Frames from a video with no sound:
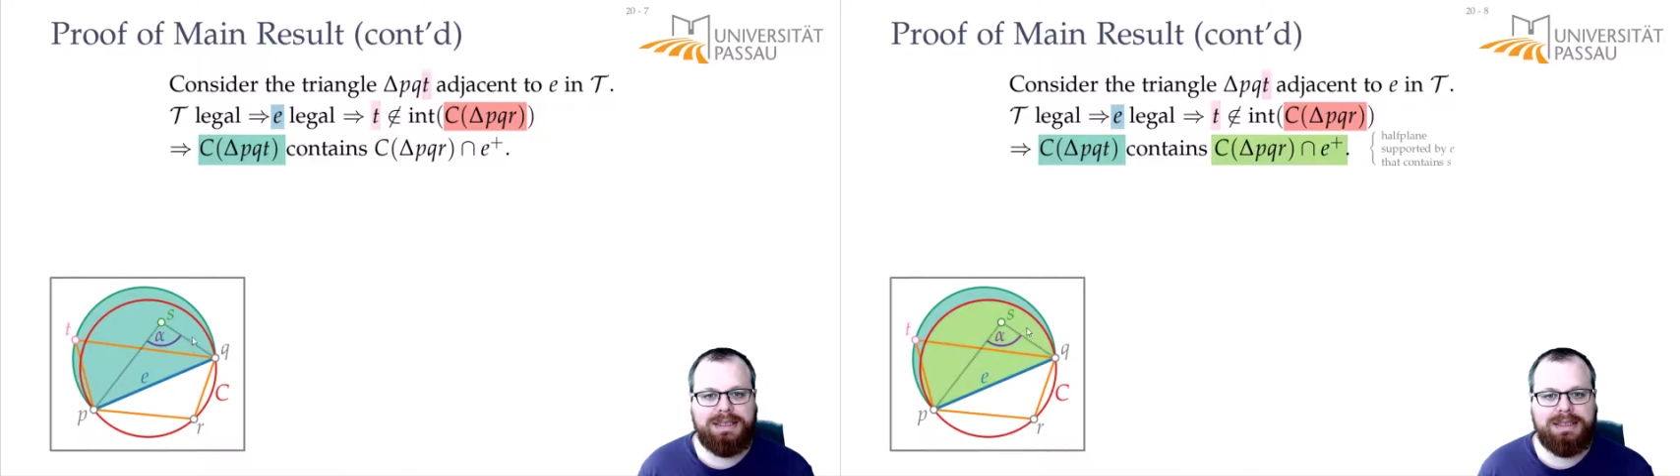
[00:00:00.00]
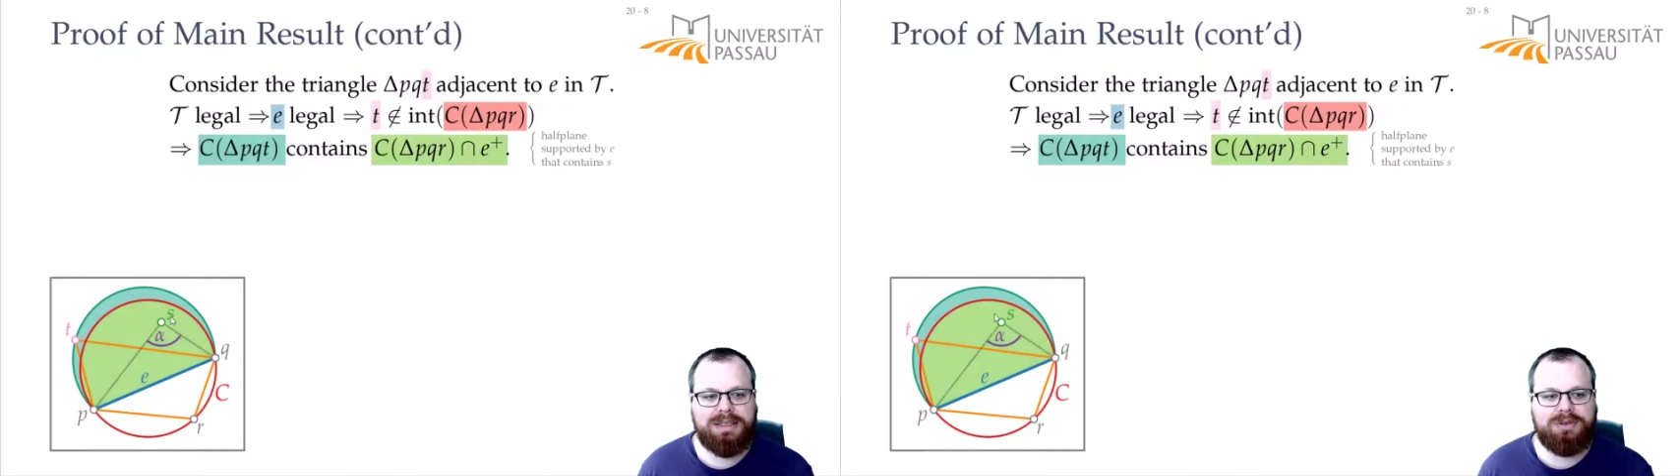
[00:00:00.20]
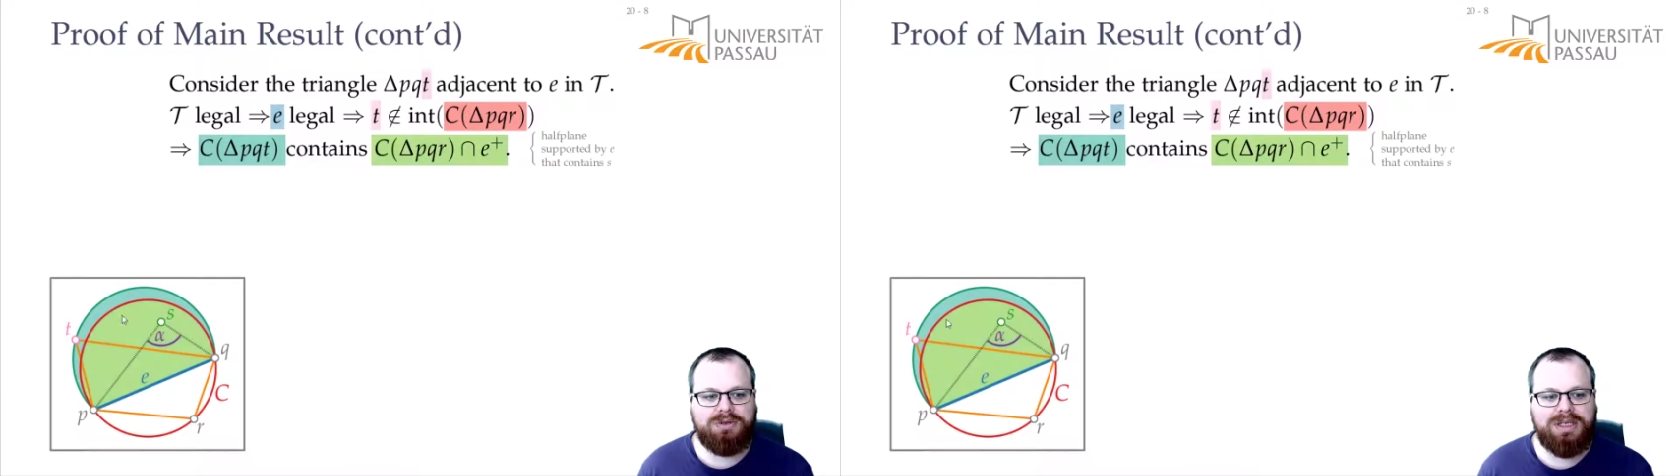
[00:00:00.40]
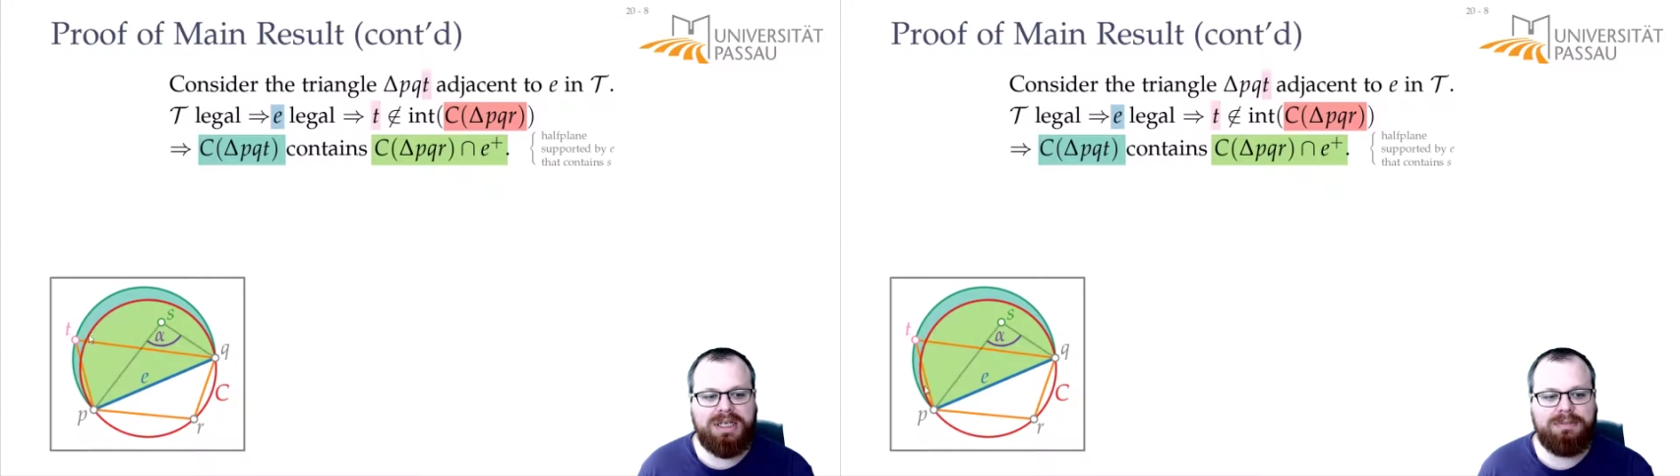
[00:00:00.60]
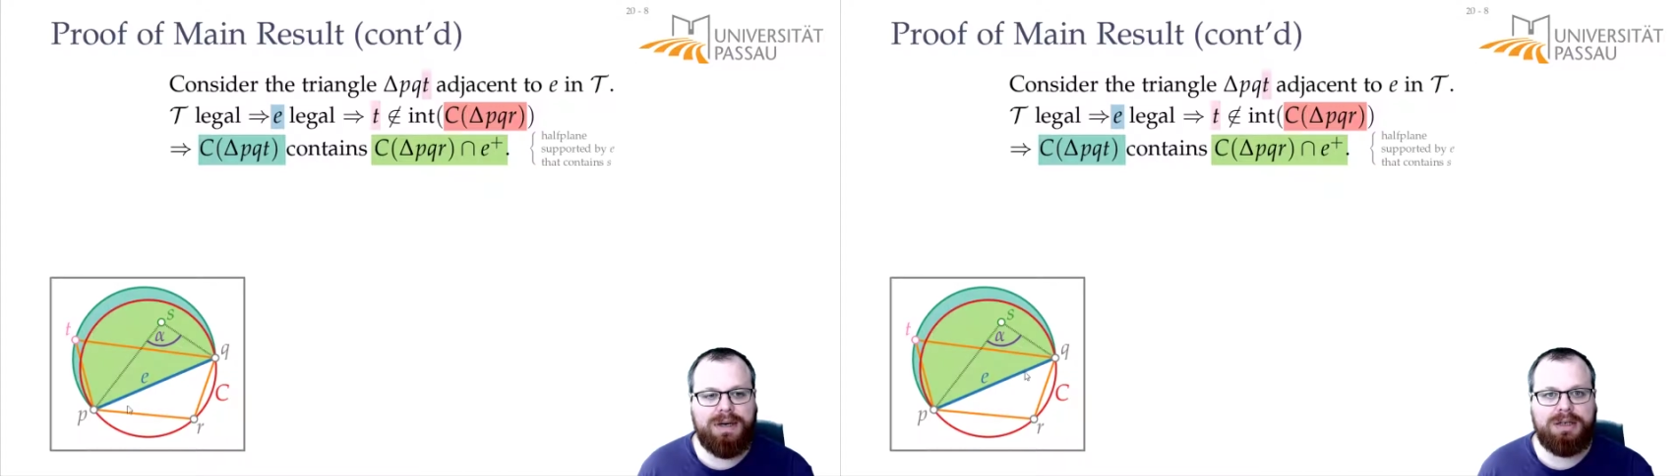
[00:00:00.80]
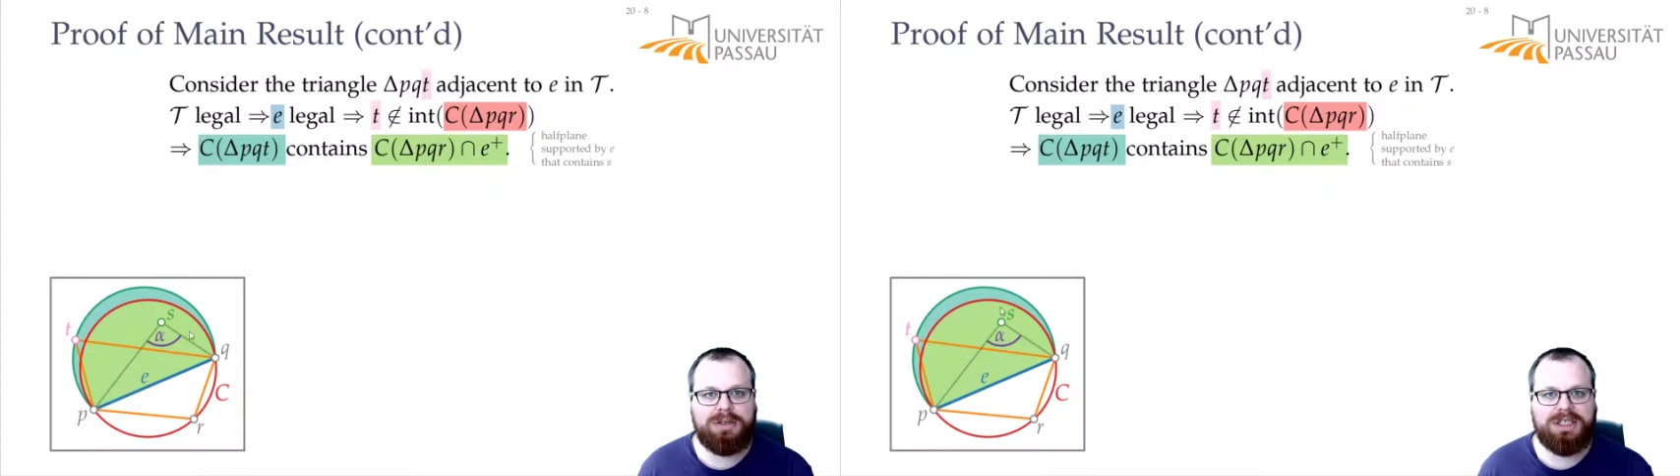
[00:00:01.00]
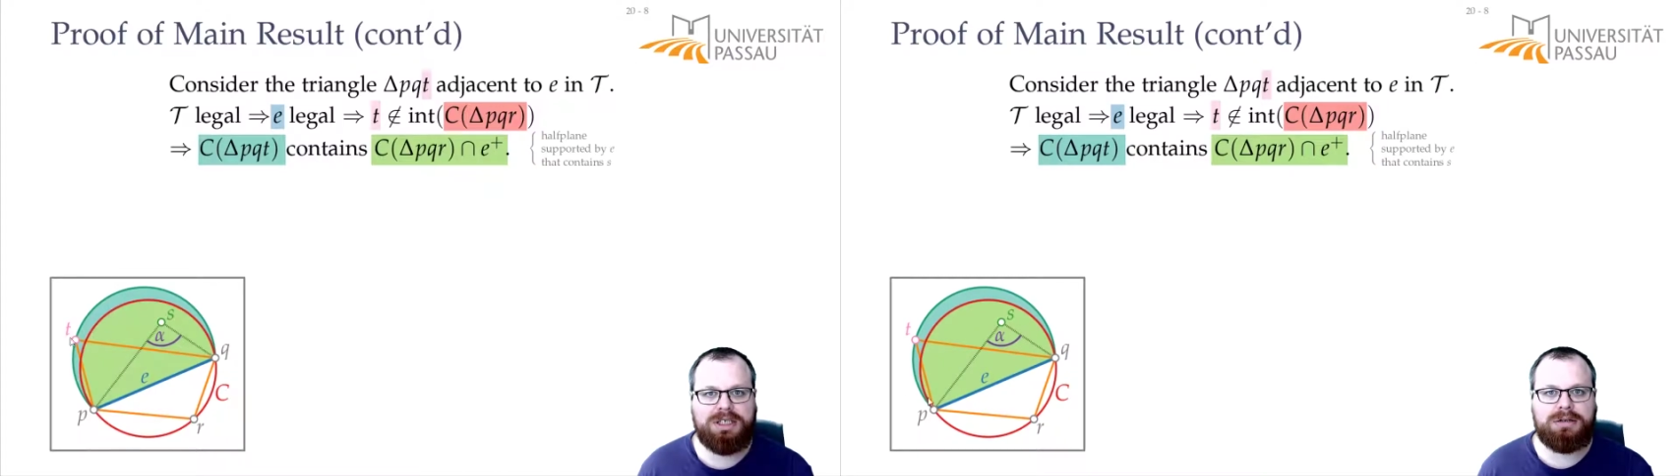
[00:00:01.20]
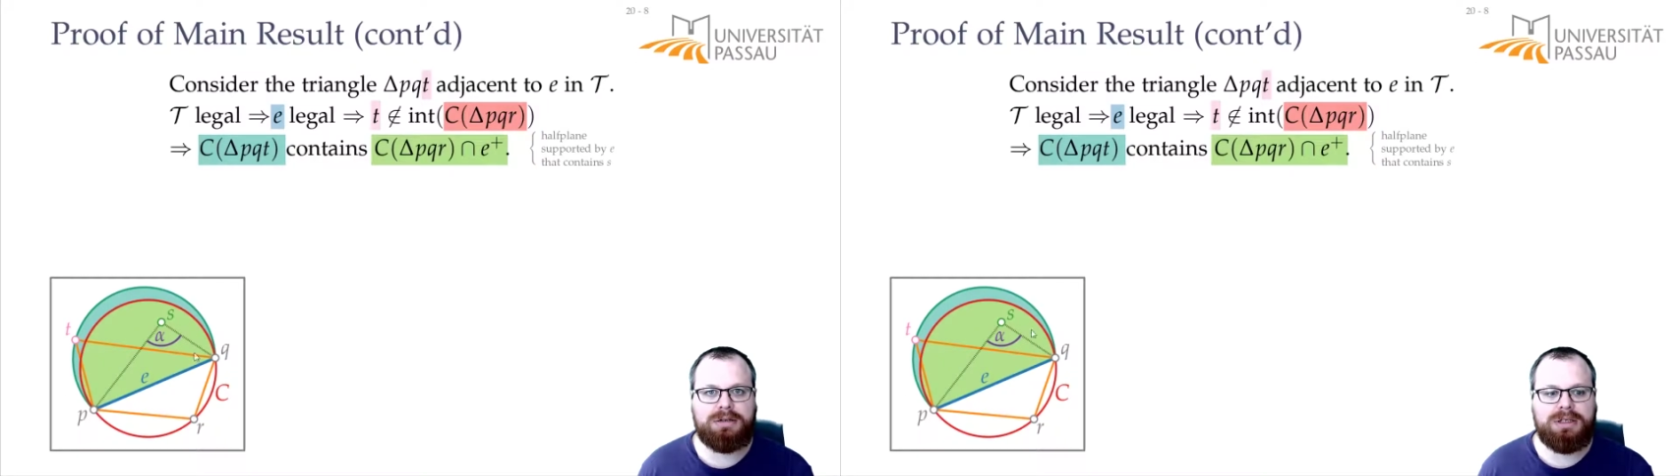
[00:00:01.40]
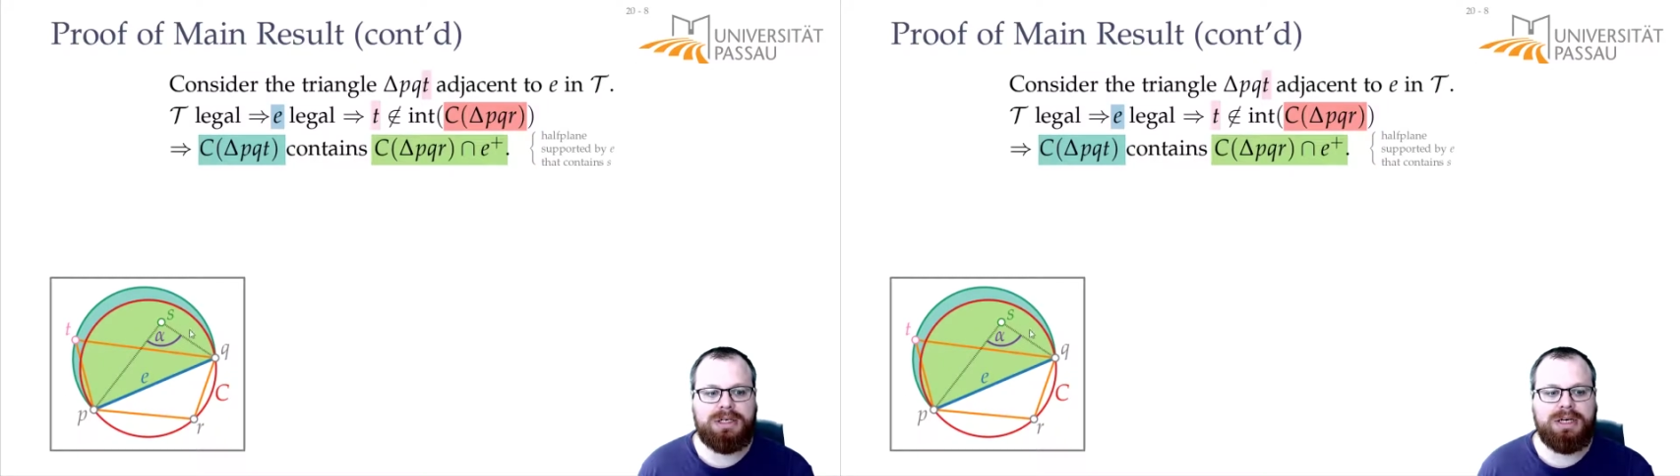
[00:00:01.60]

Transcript: this green part here.